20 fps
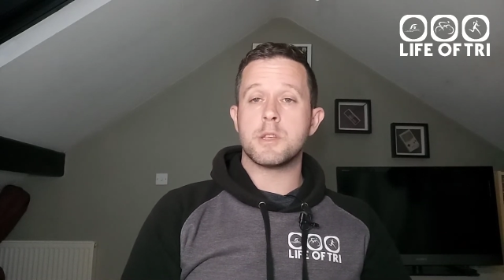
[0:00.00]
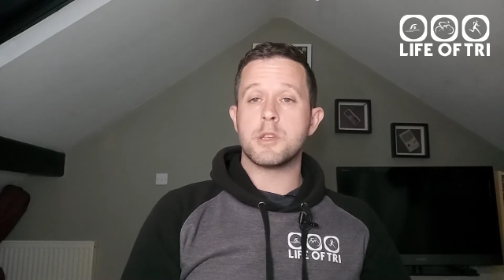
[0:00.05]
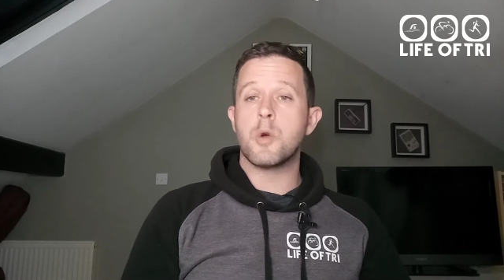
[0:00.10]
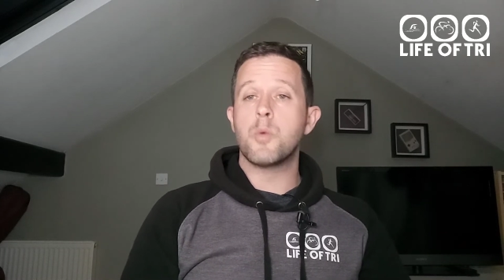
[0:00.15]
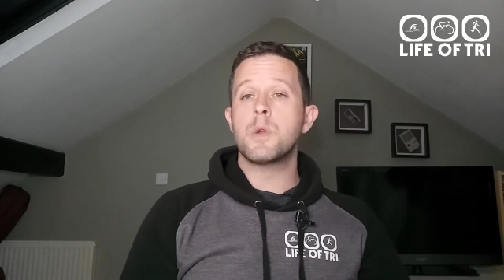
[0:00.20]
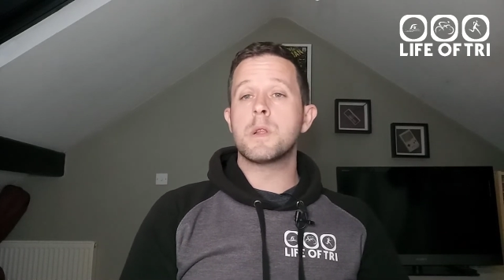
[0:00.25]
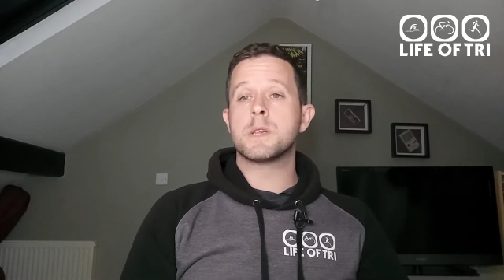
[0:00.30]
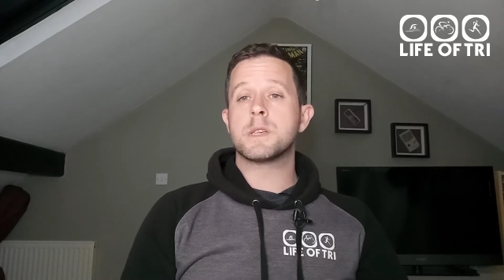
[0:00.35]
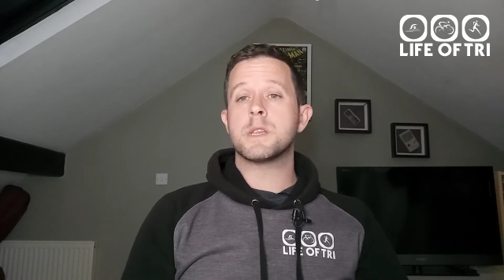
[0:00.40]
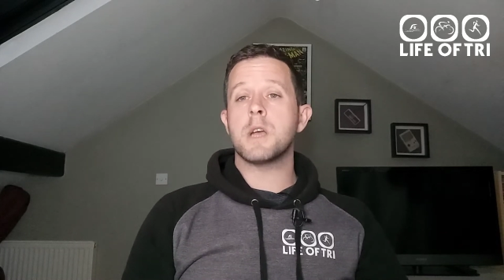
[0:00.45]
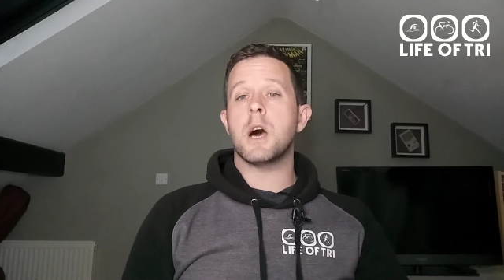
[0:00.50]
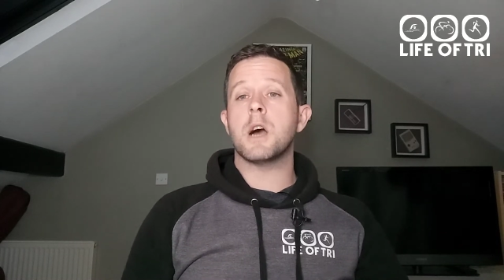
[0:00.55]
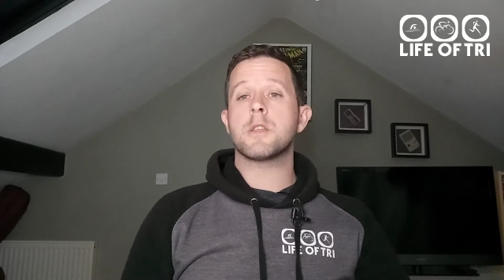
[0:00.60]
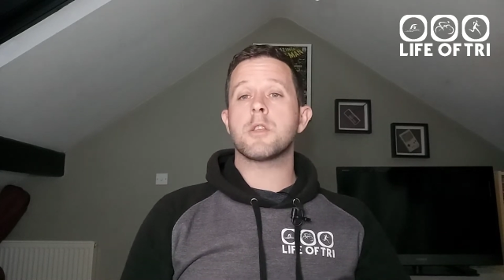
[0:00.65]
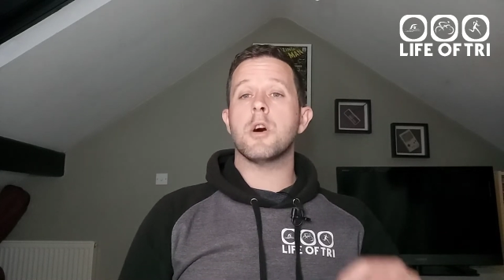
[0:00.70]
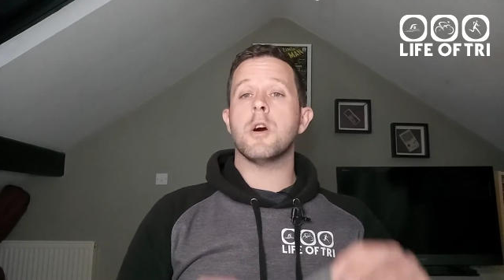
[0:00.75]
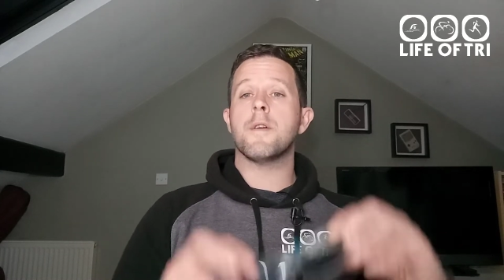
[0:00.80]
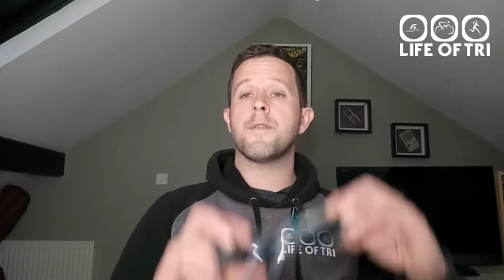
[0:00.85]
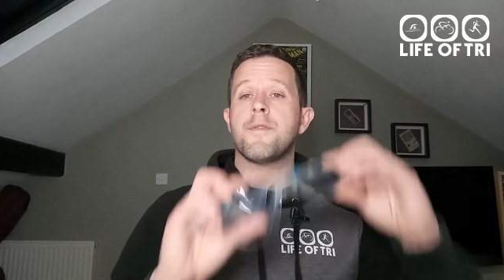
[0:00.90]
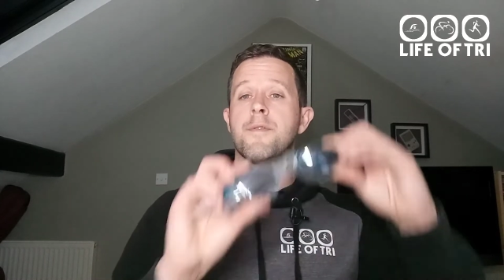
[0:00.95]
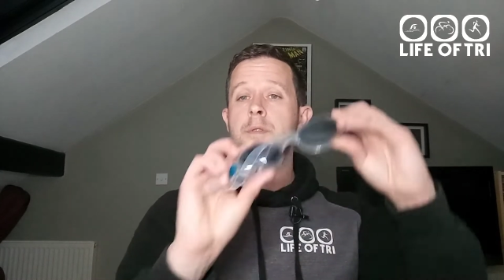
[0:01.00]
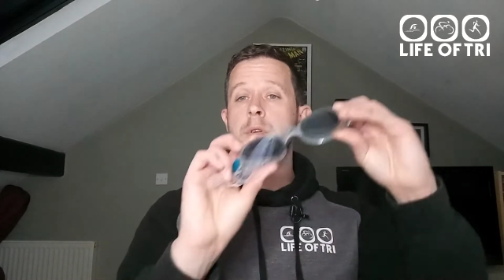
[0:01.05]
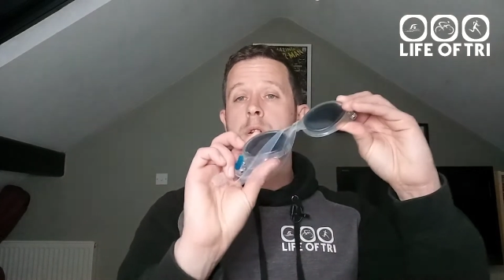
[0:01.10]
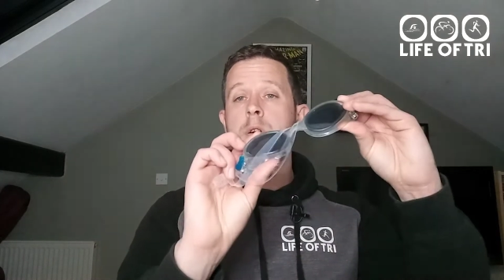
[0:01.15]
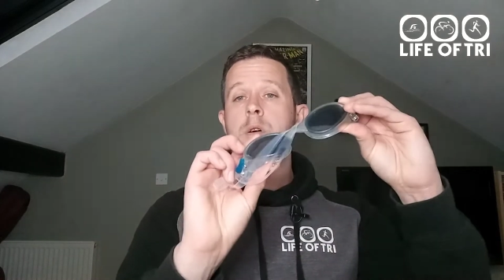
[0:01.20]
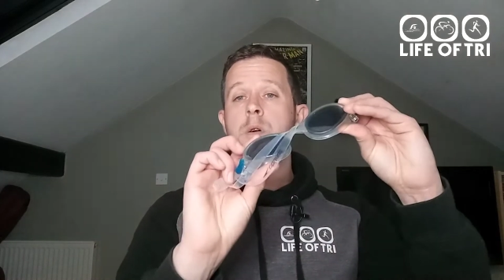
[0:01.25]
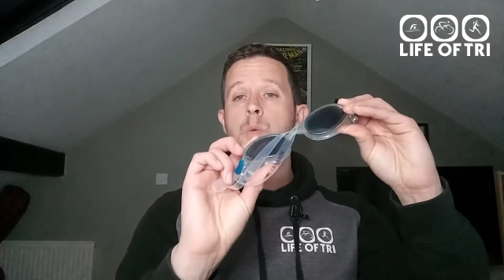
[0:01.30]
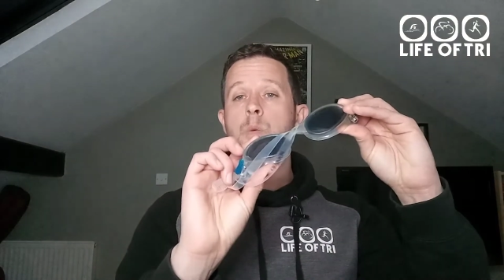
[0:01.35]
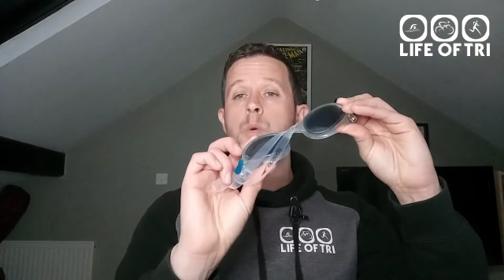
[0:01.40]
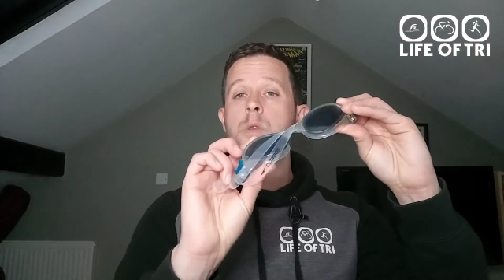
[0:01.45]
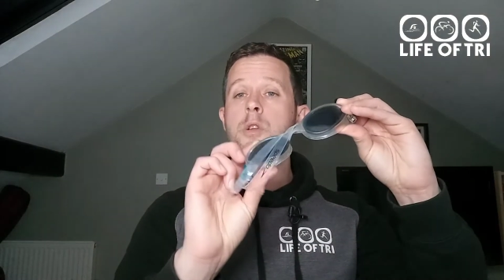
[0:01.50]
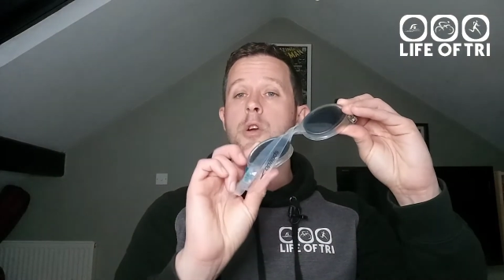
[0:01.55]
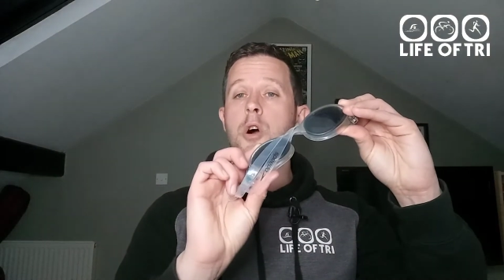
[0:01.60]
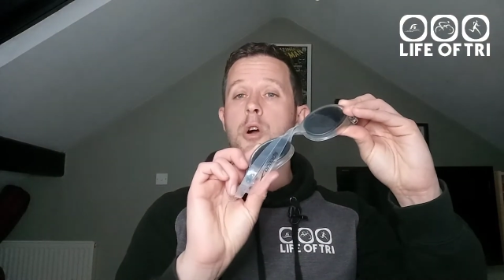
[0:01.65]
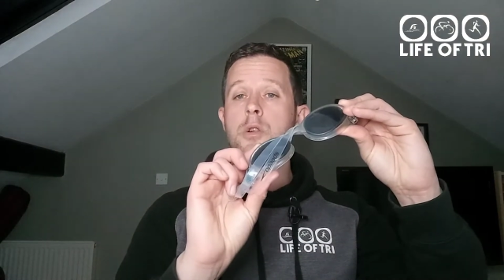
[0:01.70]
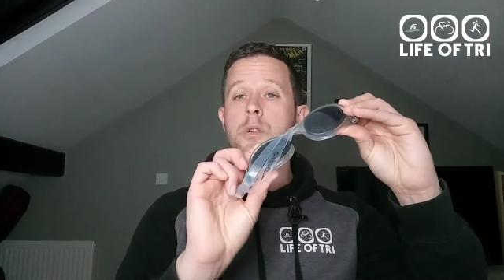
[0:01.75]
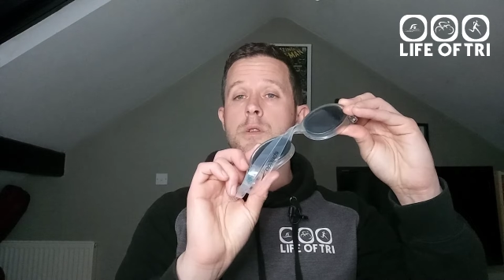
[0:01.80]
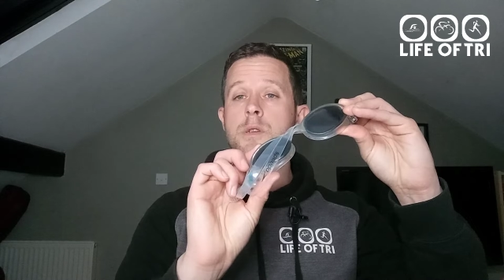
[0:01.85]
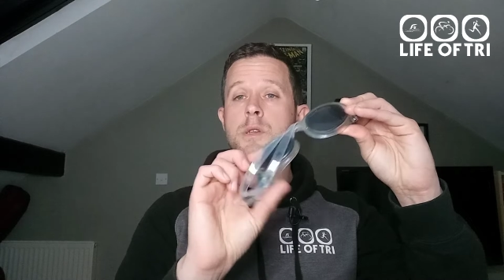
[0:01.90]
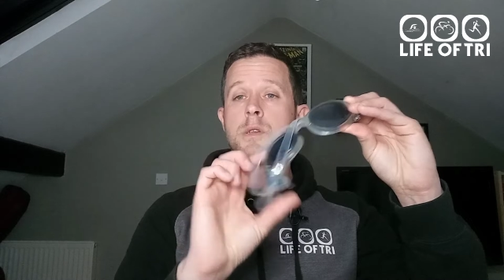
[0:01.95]
So we'll start off with
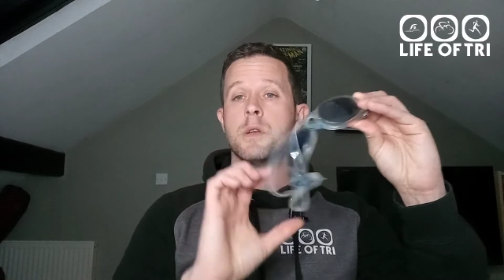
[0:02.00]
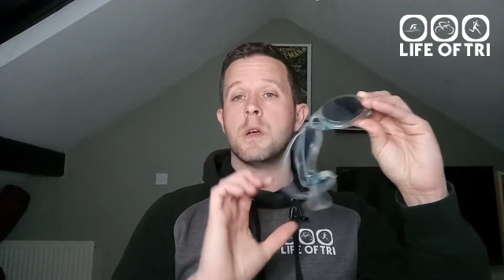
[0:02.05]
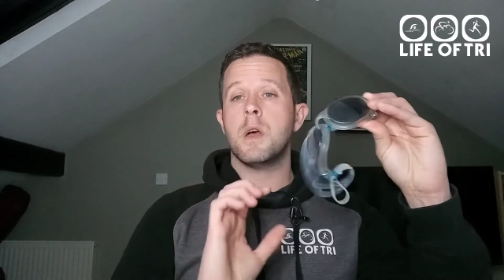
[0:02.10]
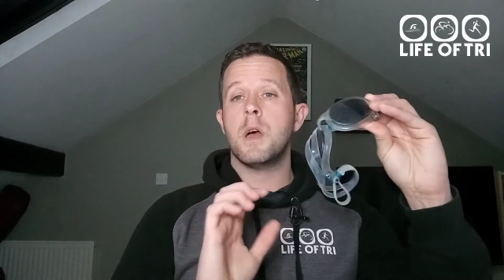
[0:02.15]
goggles.